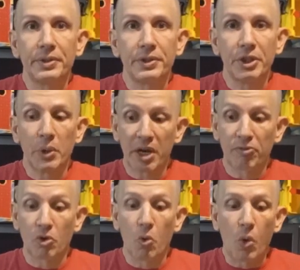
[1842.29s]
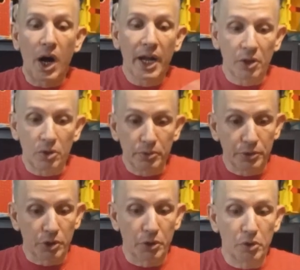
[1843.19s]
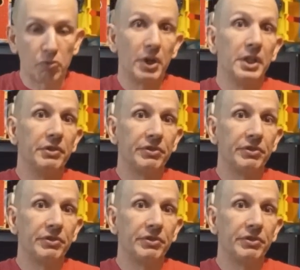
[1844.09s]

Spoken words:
you know, after a while, you're going to run into